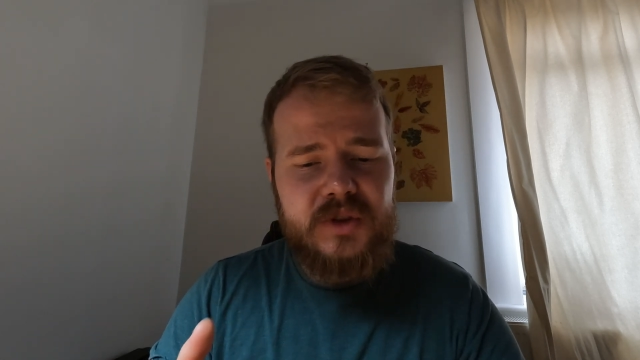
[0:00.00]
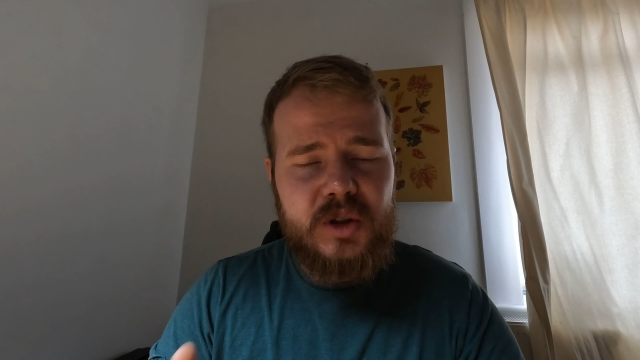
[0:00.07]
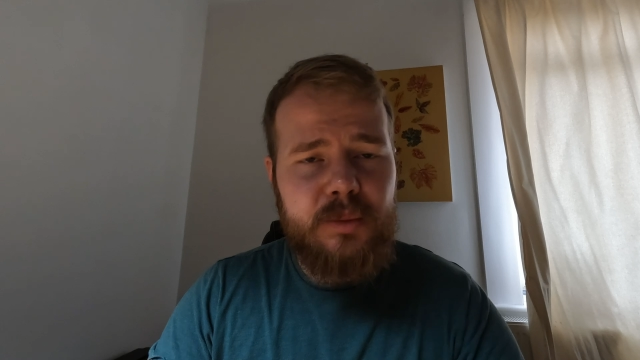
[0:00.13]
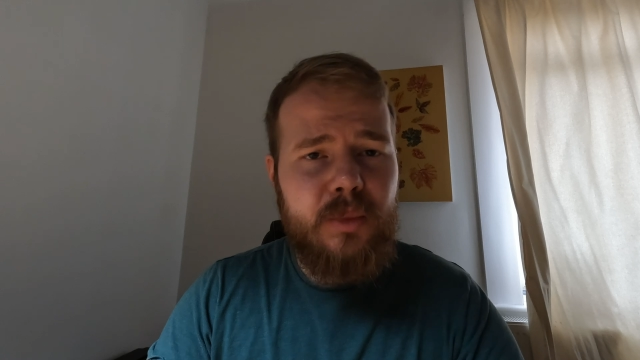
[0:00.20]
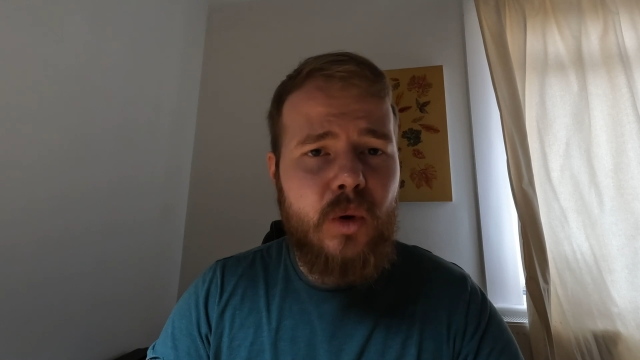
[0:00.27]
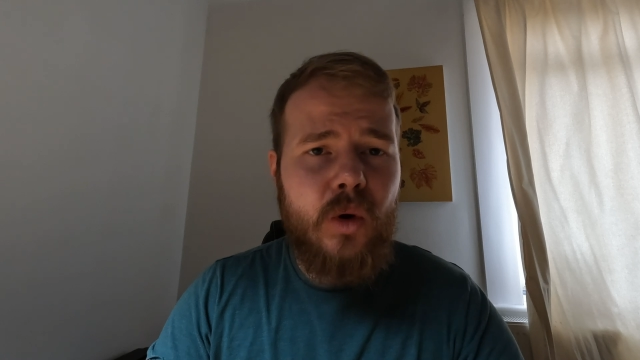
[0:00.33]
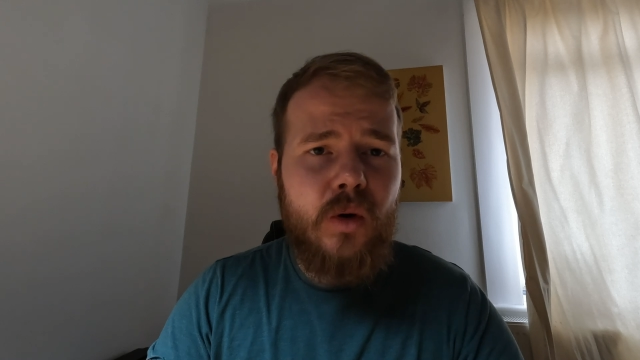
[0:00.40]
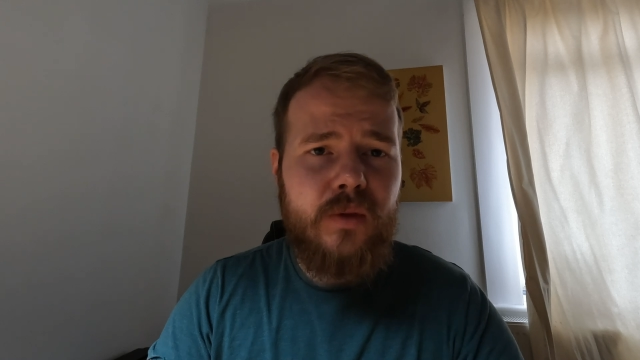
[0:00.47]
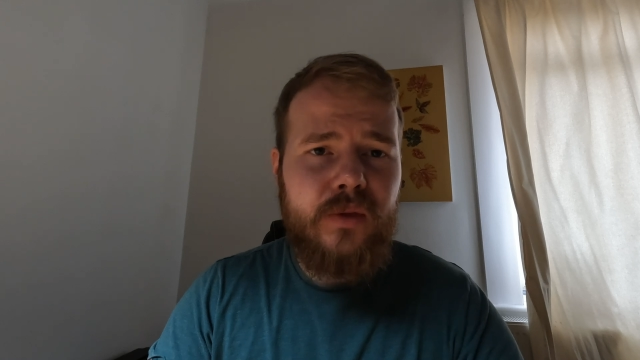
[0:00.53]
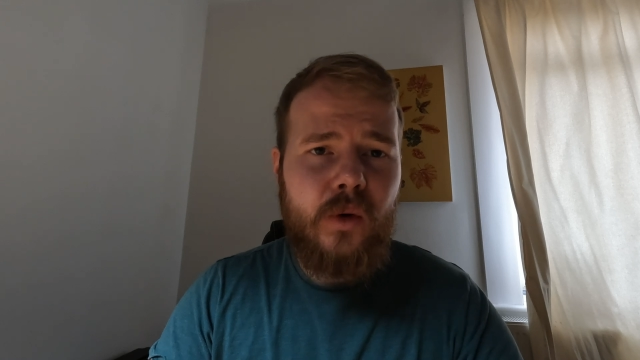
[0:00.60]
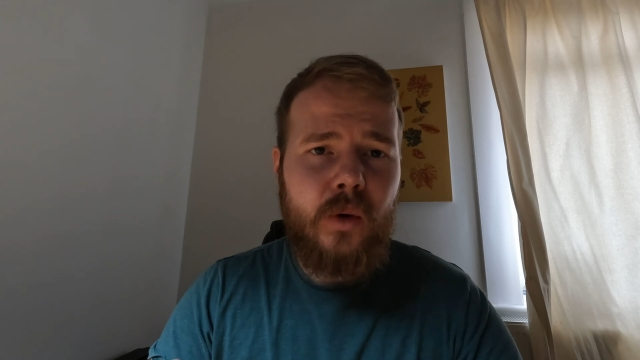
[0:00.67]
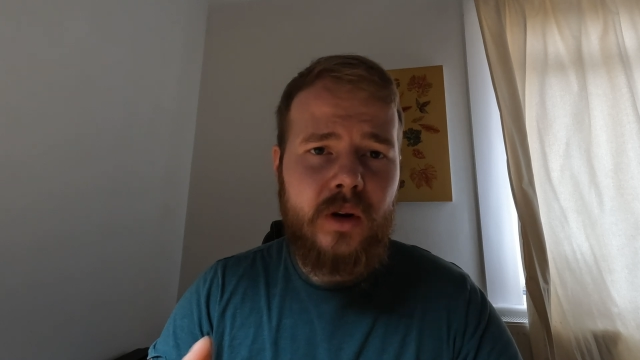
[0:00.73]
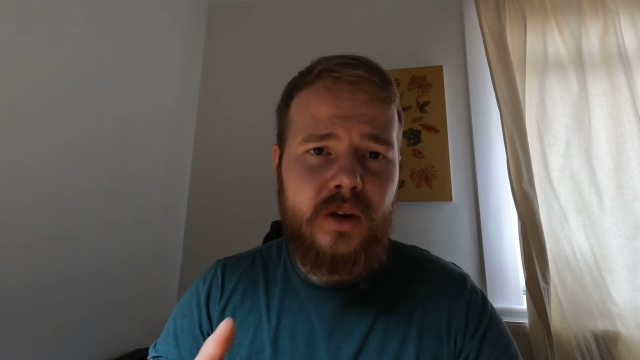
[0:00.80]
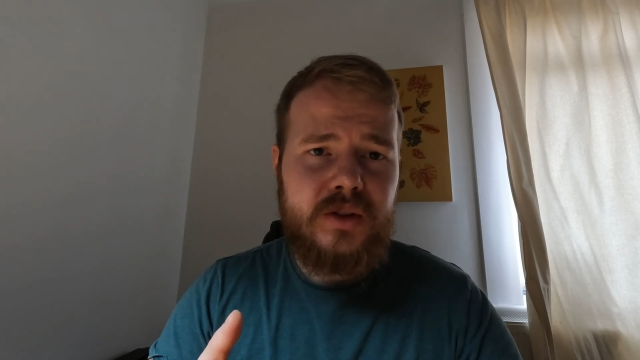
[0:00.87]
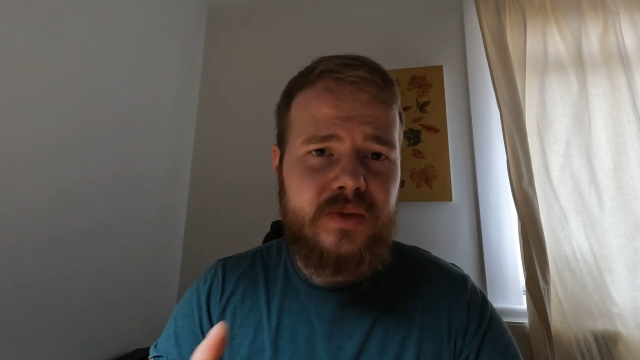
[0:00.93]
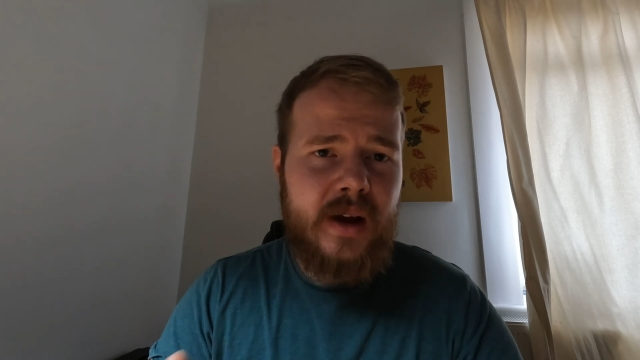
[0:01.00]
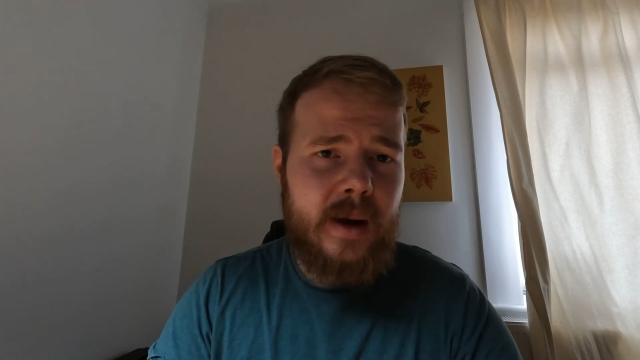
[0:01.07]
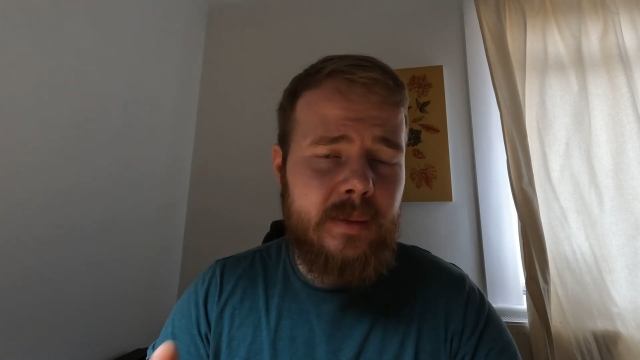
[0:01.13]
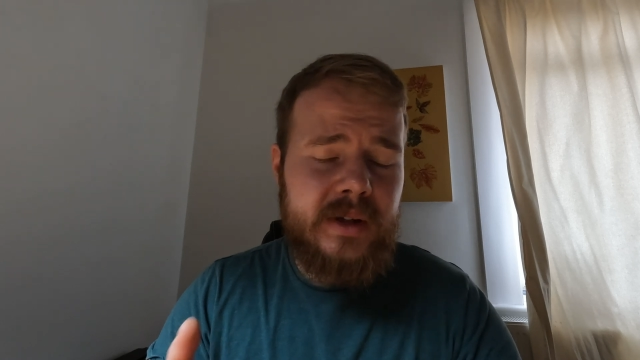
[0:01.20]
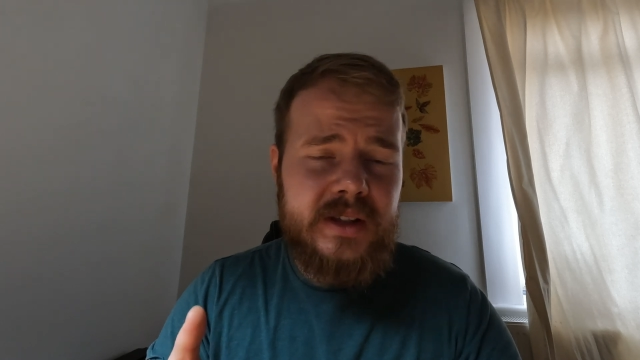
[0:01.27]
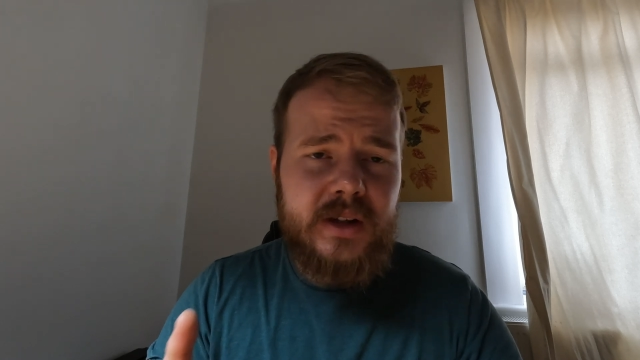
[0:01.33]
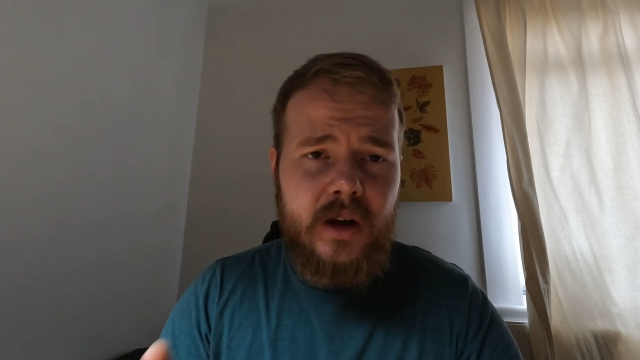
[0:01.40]
support for those
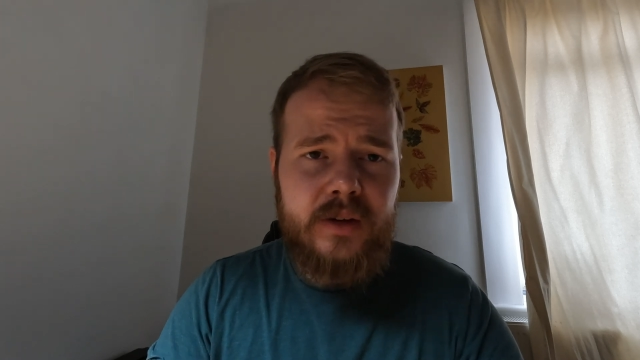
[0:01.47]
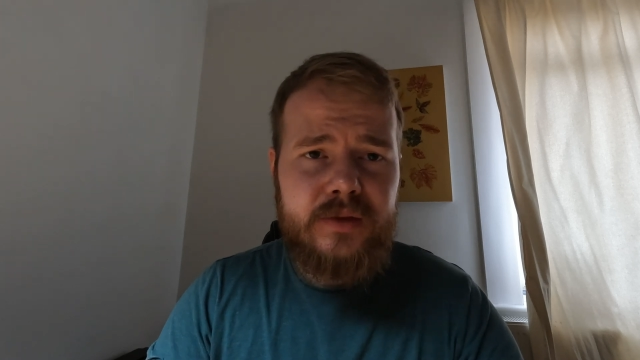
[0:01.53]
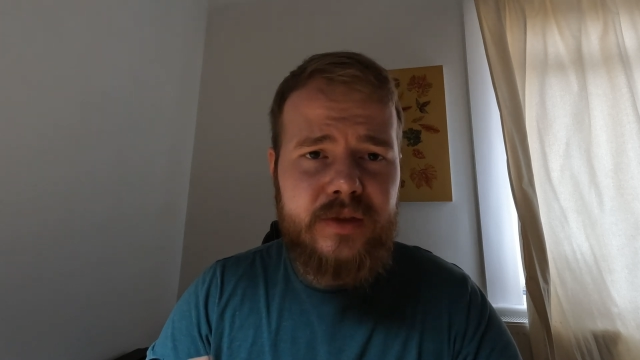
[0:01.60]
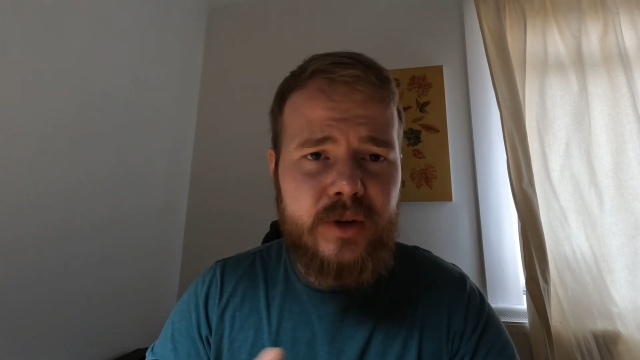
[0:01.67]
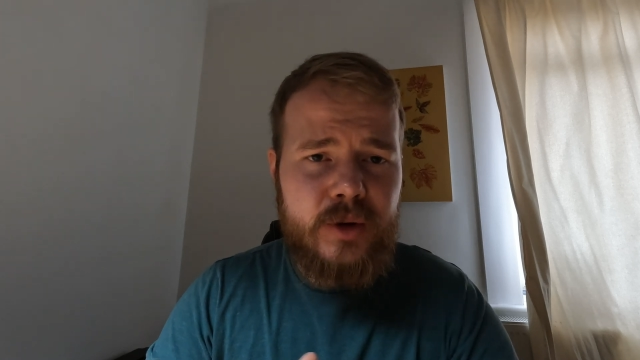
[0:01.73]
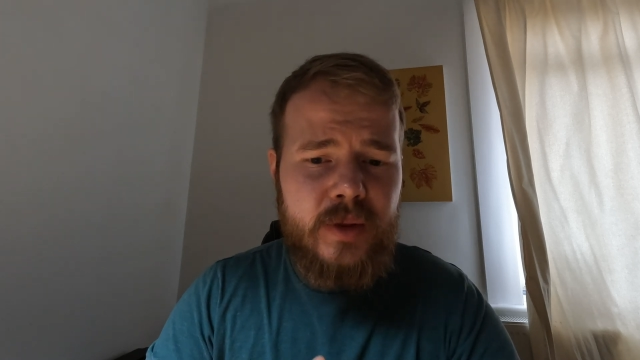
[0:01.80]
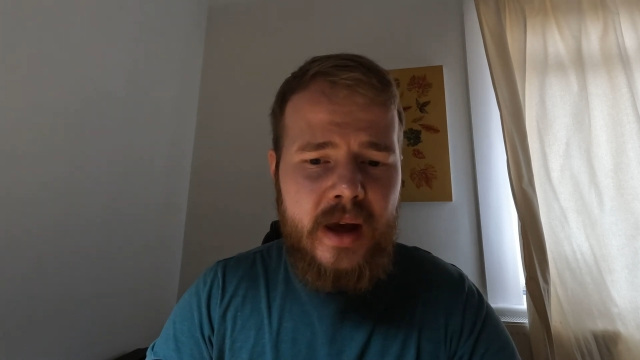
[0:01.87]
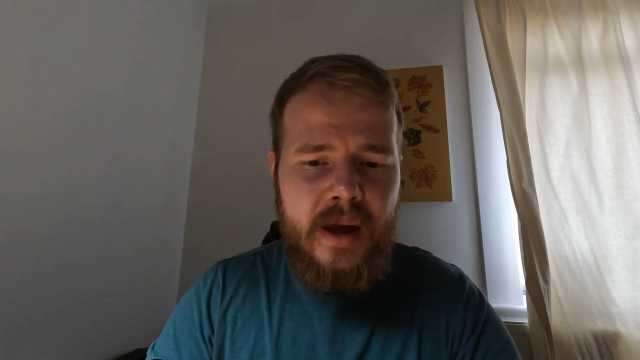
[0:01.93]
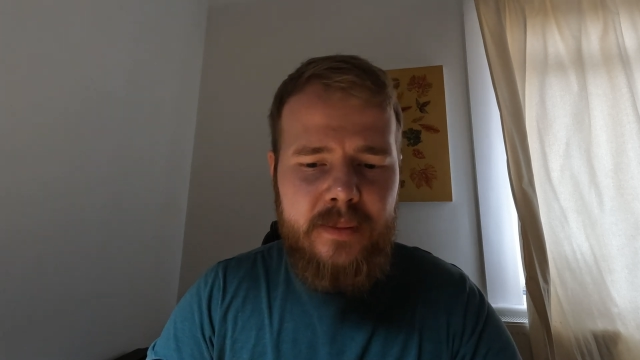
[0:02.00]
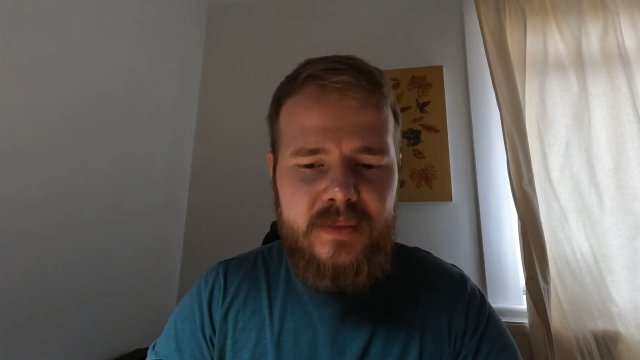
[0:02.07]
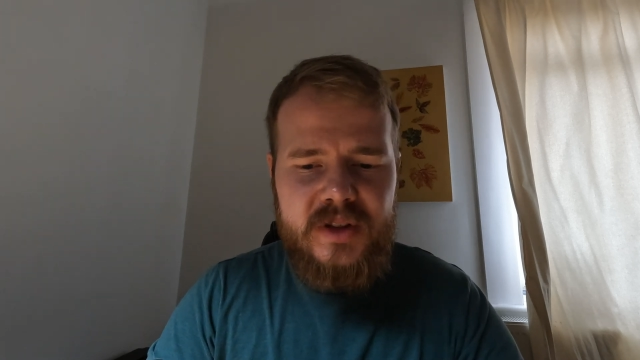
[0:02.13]
families going through that.